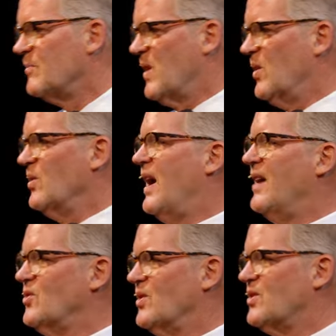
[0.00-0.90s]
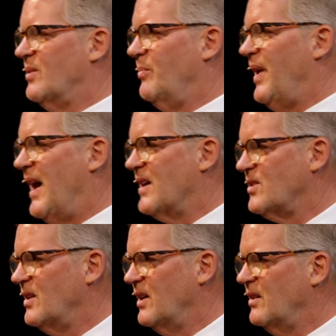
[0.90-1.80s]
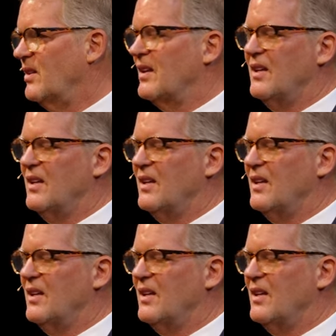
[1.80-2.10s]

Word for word: You're not just impacting the